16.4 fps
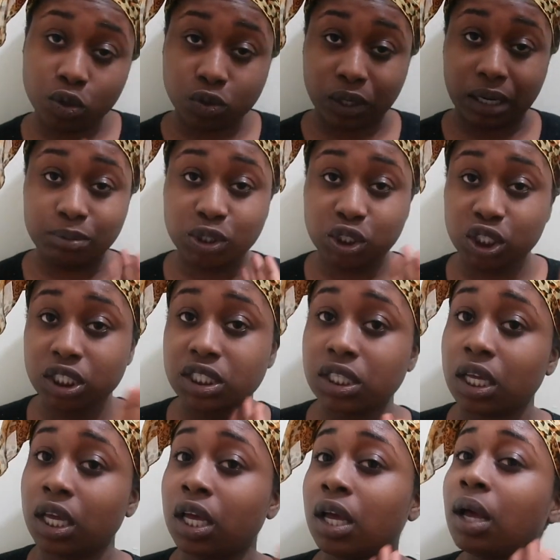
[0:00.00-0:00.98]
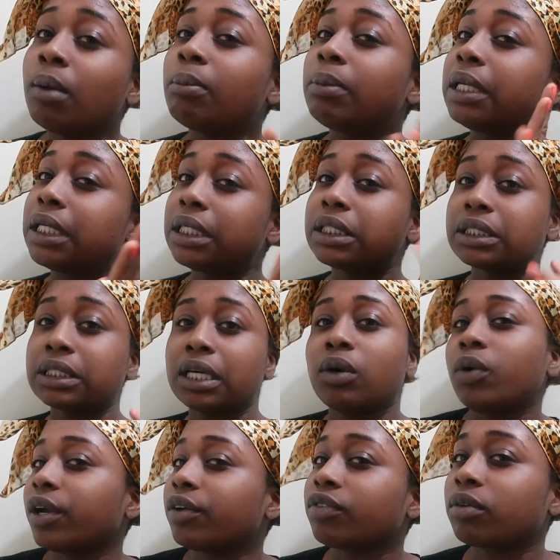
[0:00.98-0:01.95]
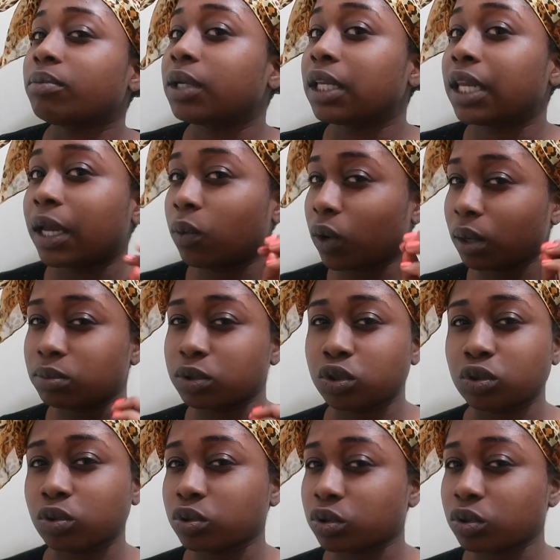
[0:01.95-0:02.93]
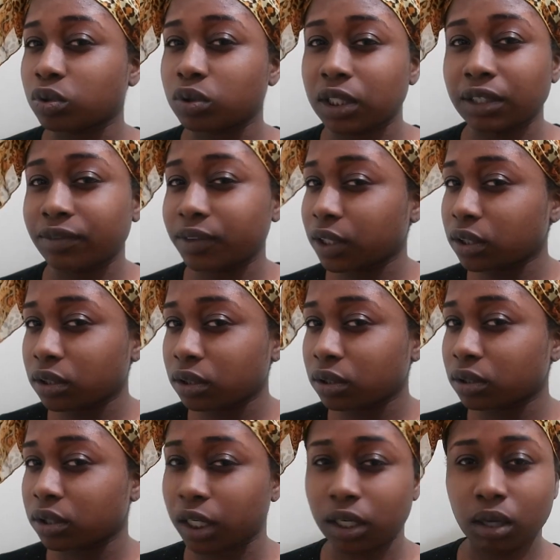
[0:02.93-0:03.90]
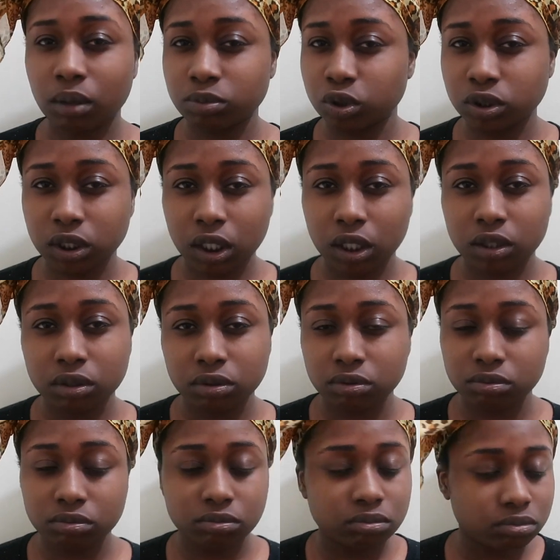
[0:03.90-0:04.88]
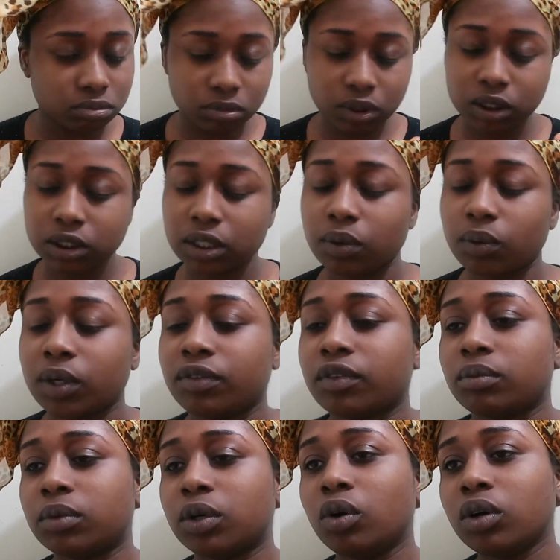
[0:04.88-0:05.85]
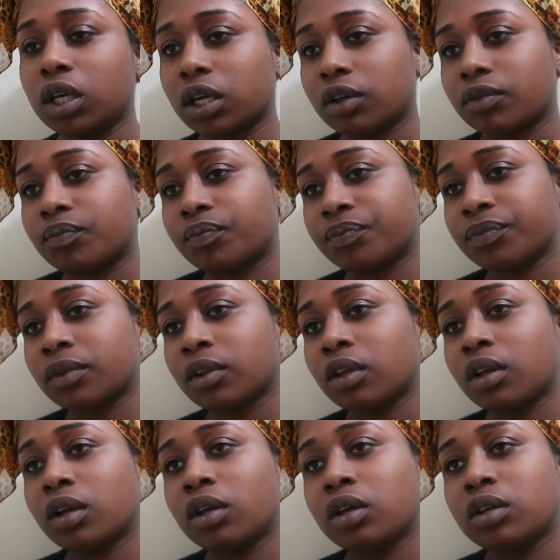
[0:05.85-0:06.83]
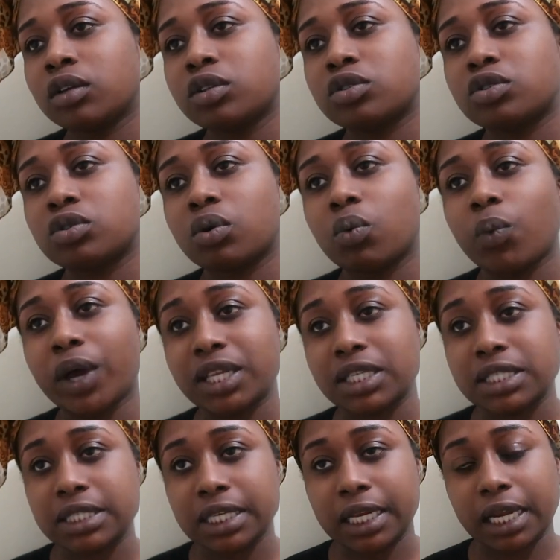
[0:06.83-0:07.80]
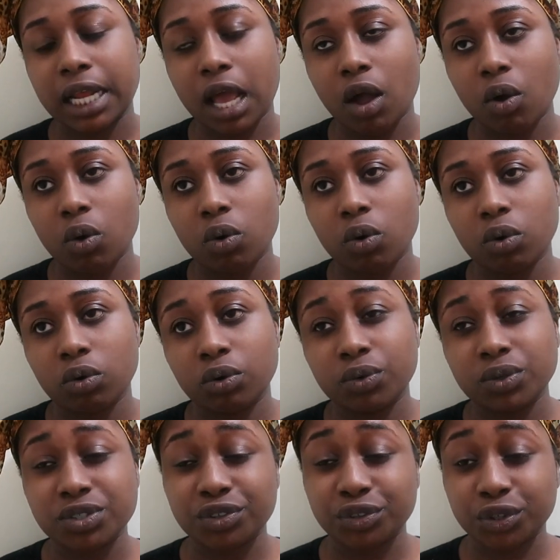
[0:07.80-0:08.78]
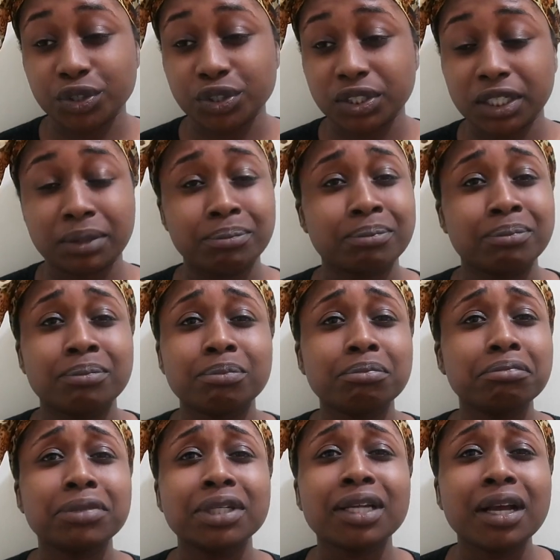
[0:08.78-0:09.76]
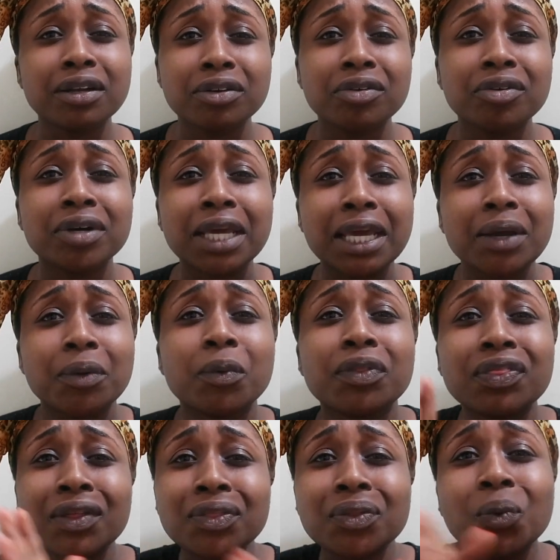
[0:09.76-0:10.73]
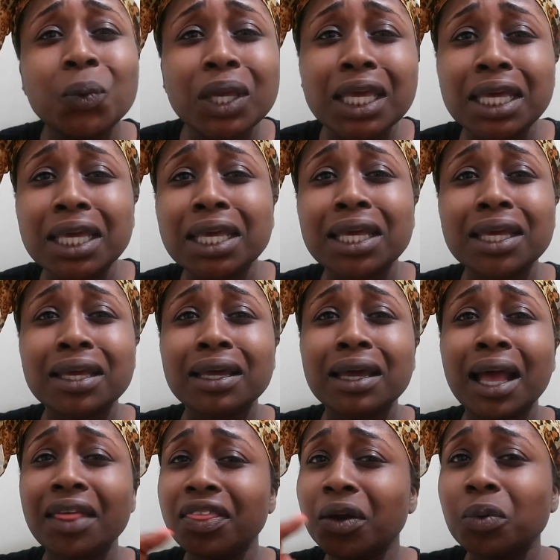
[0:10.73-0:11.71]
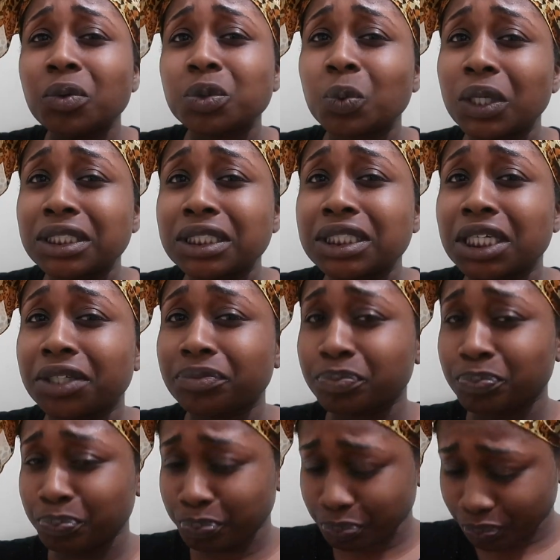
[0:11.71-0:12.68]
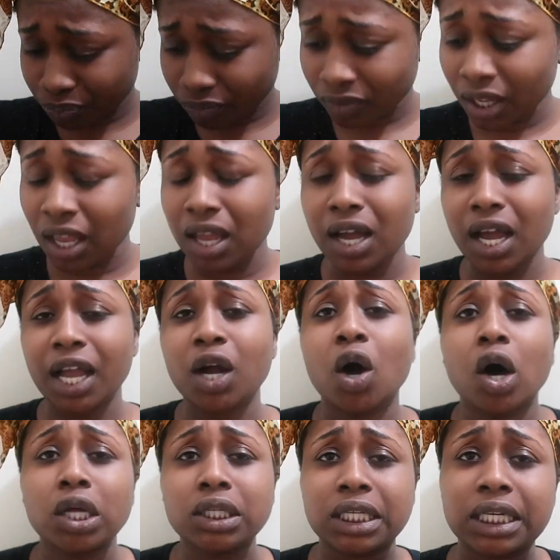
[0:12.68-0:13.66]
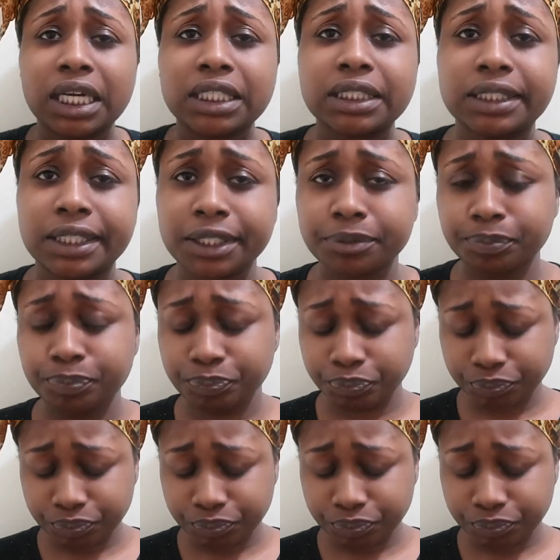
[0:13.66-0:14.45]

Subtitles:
knows when I'm cheese, please stay away from me. Like, when I'm so livid, like, I'm just like, they stay away from me. Okay. So Wednesday now. Or was it Thursday? I don't know. Okay, within the week. I think it was Wednesday. I called the next day.